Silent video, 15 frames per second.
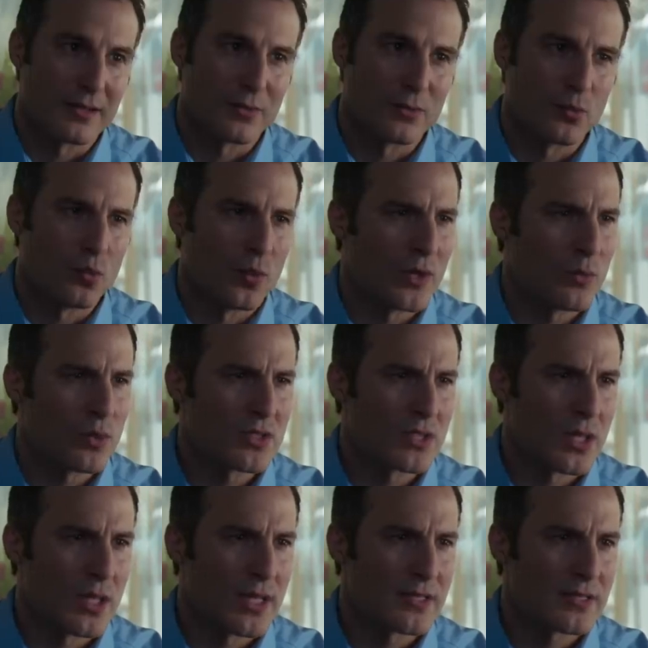Uh, when
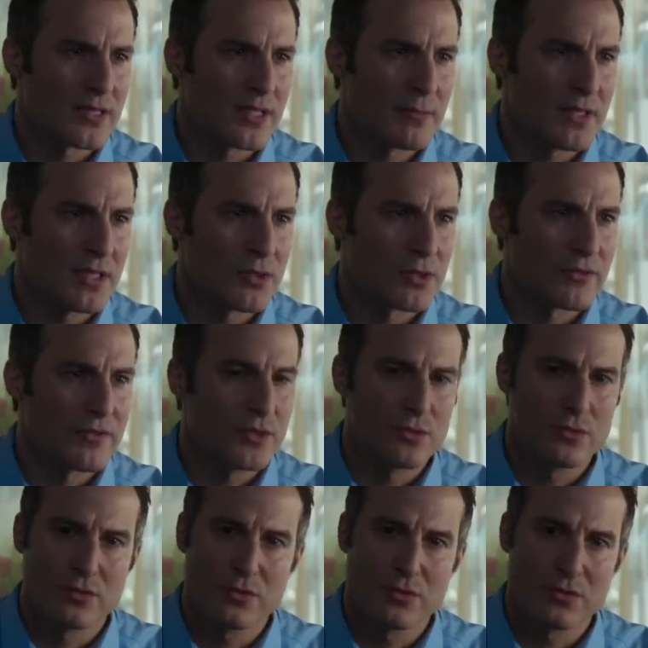was the last time either of
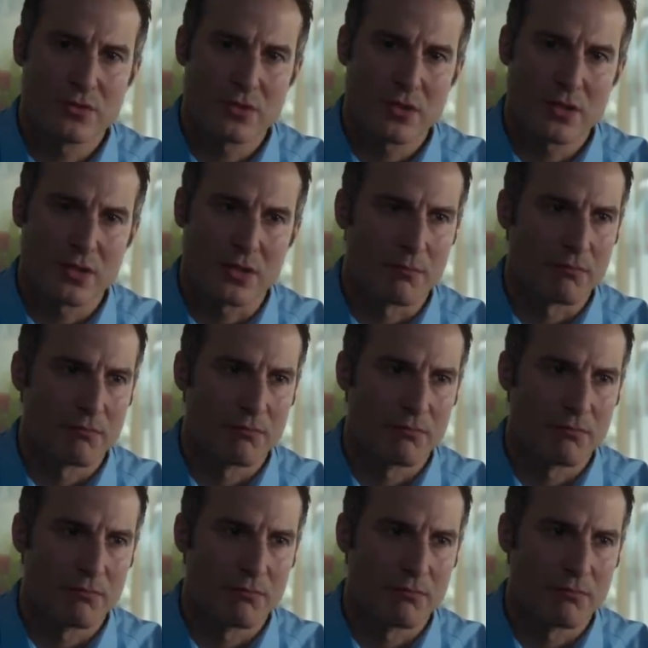you two saw him?